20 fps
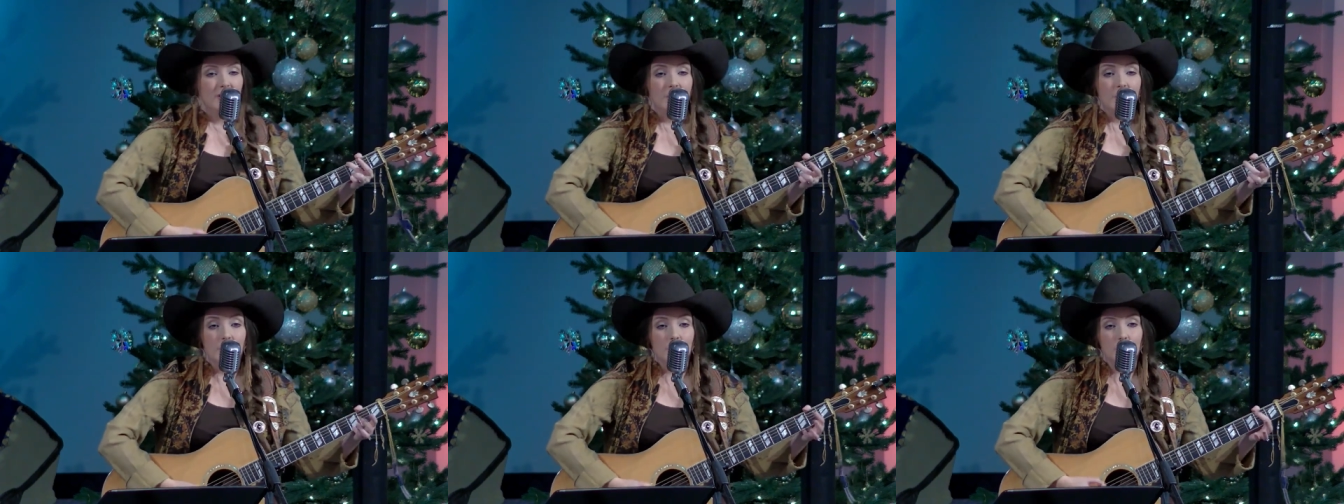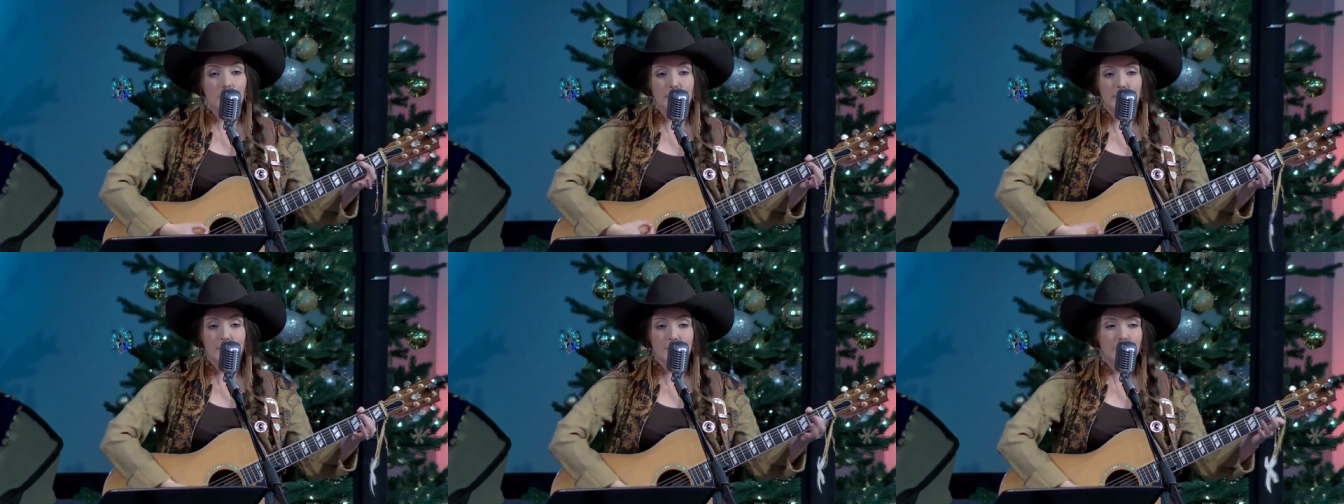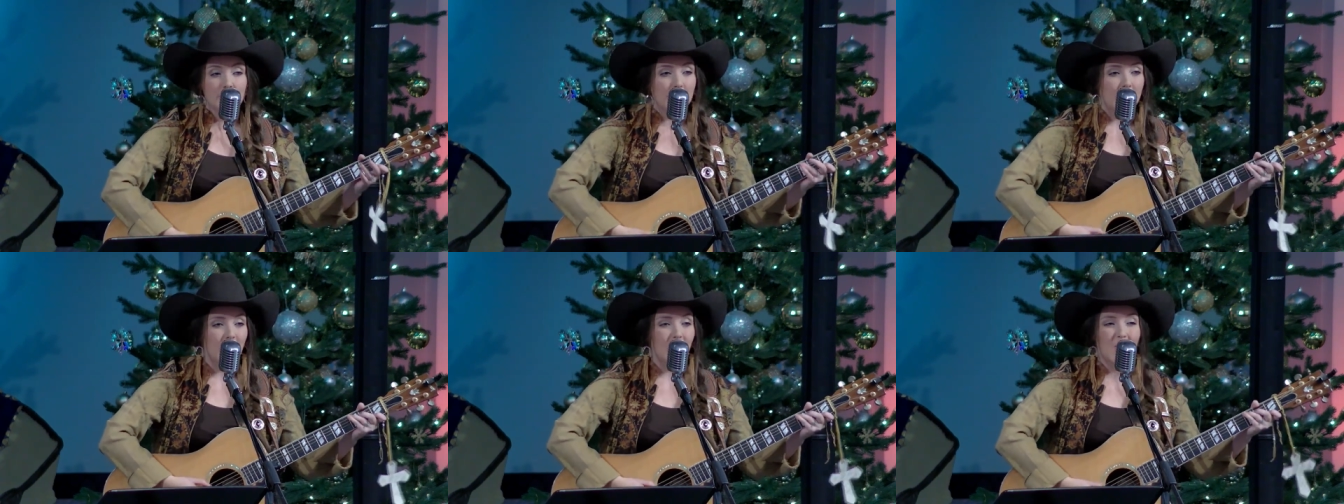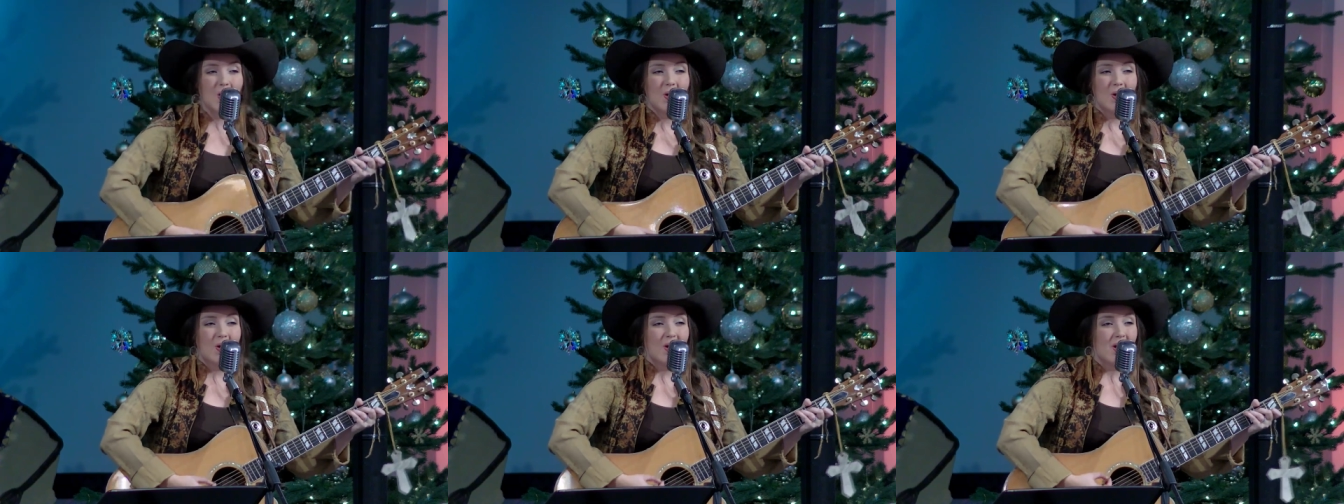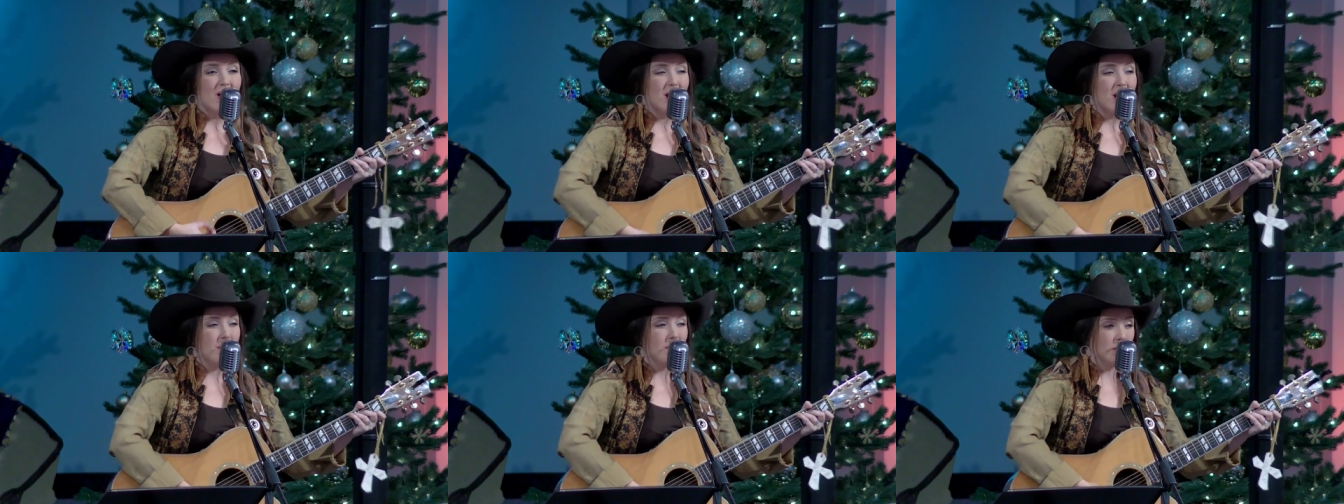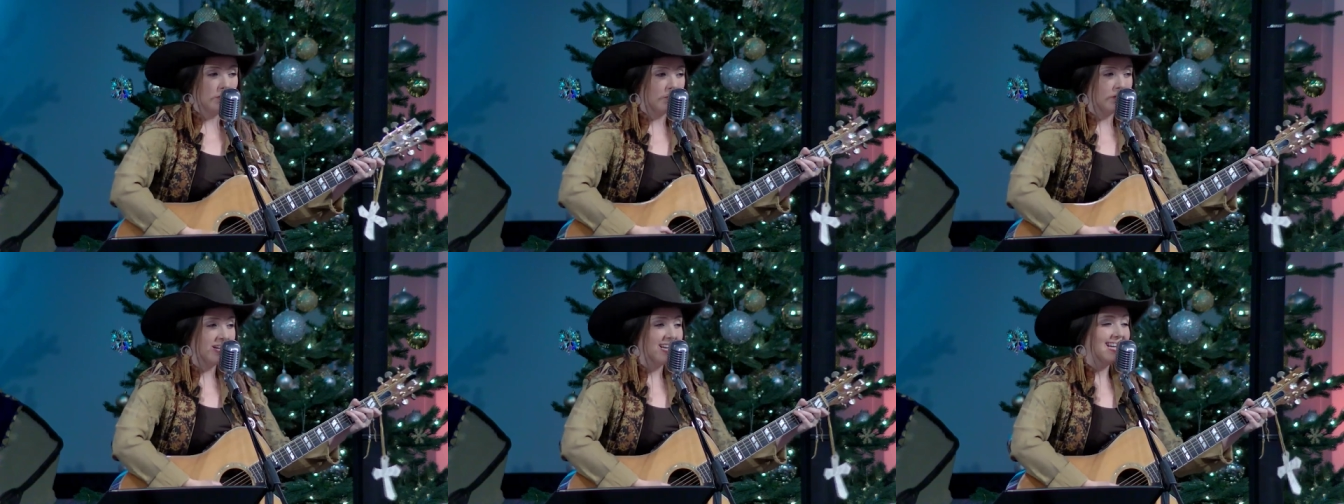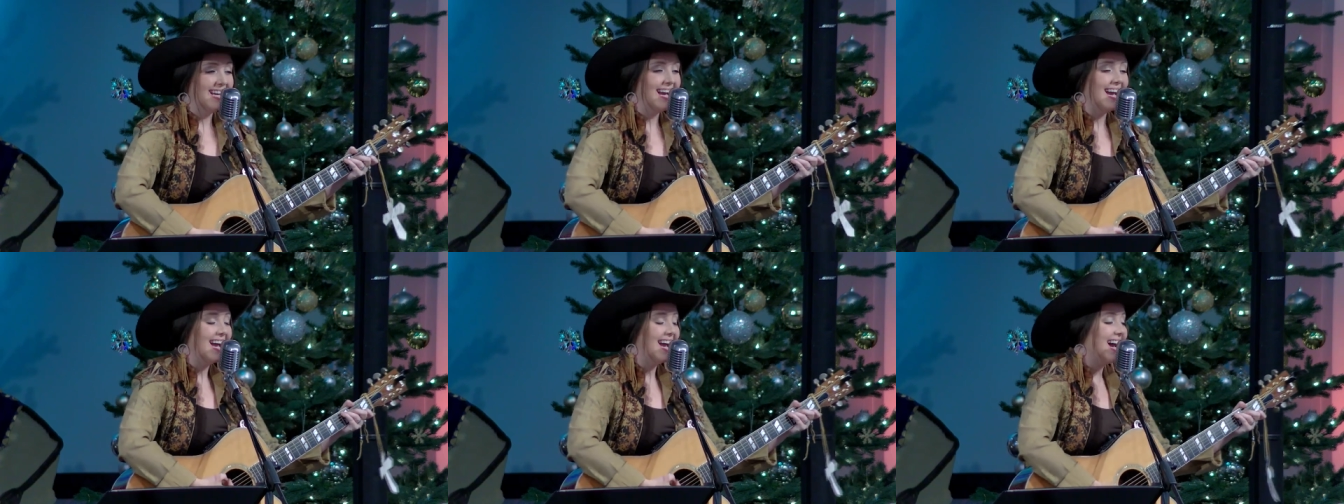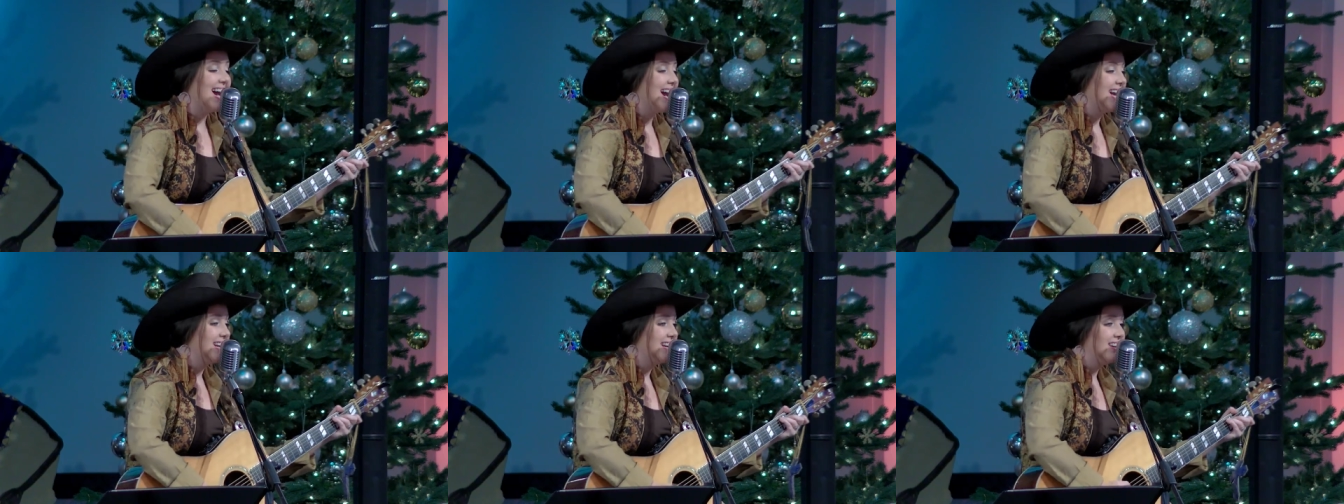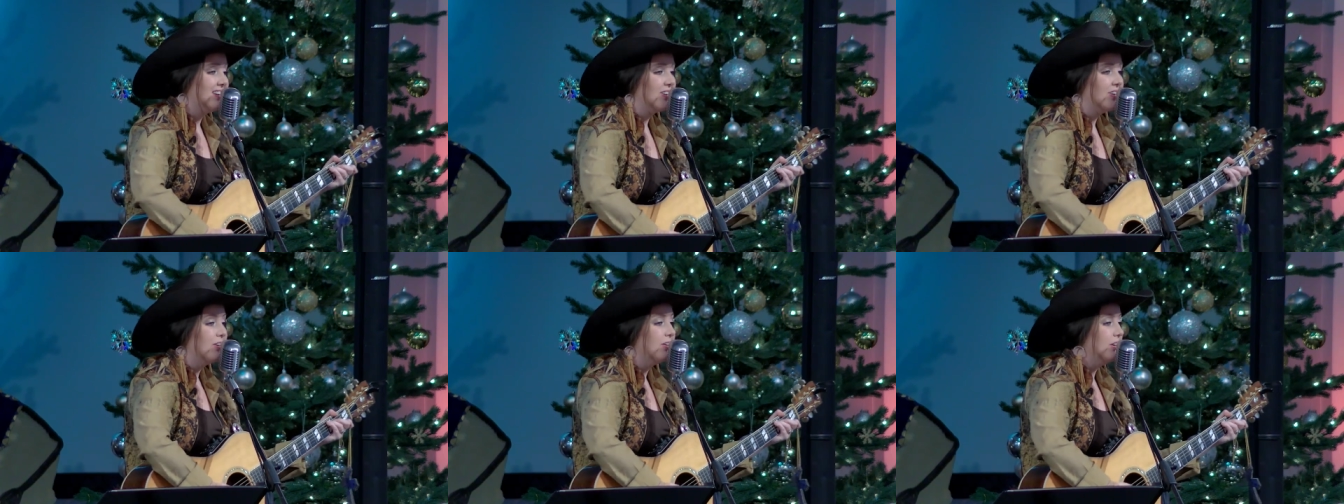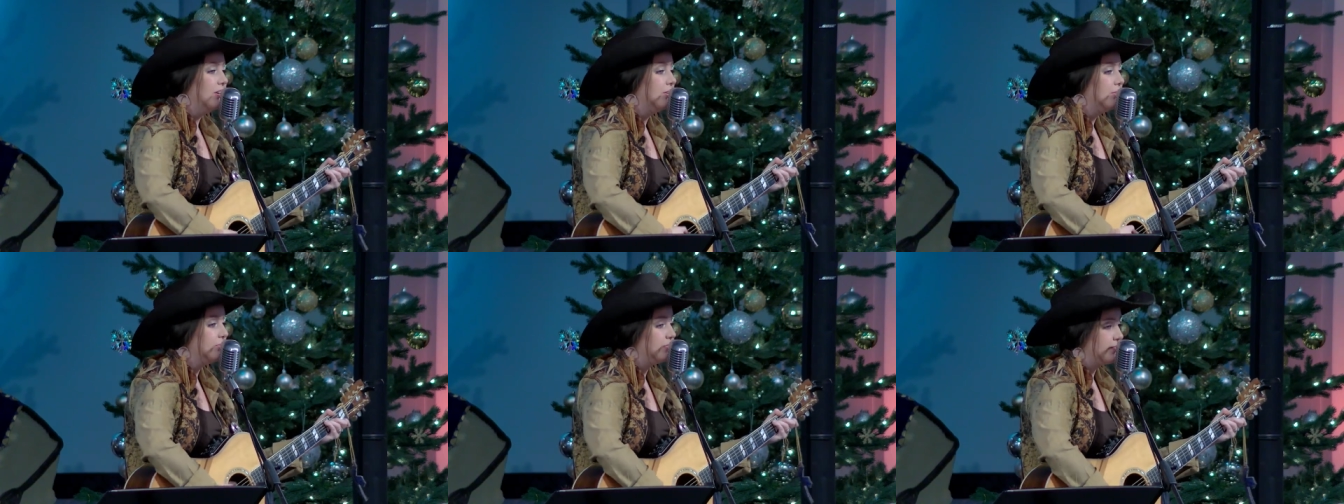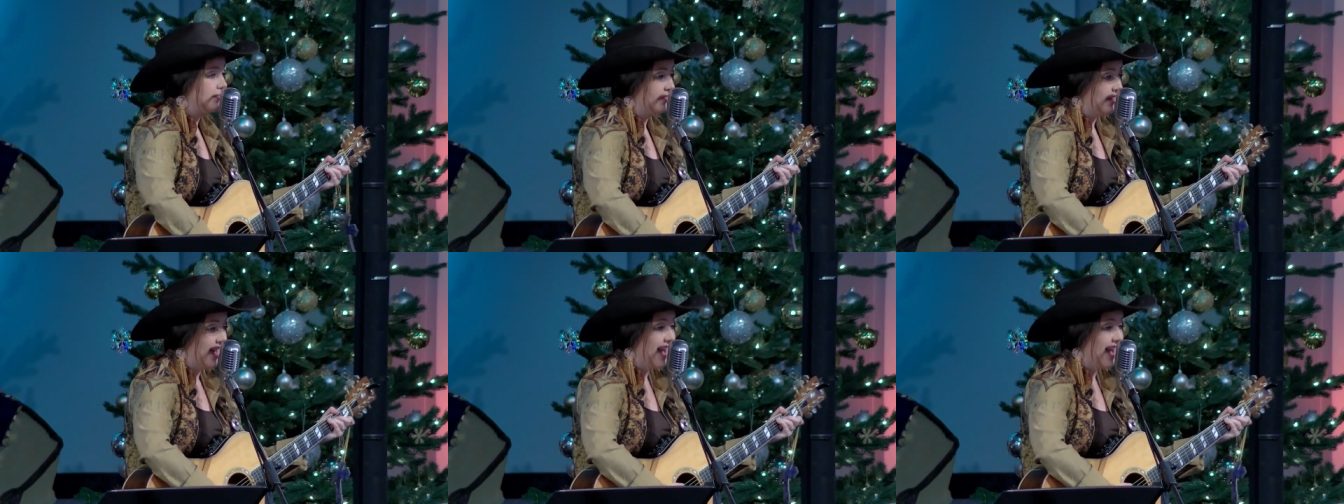We were poor, but we had love.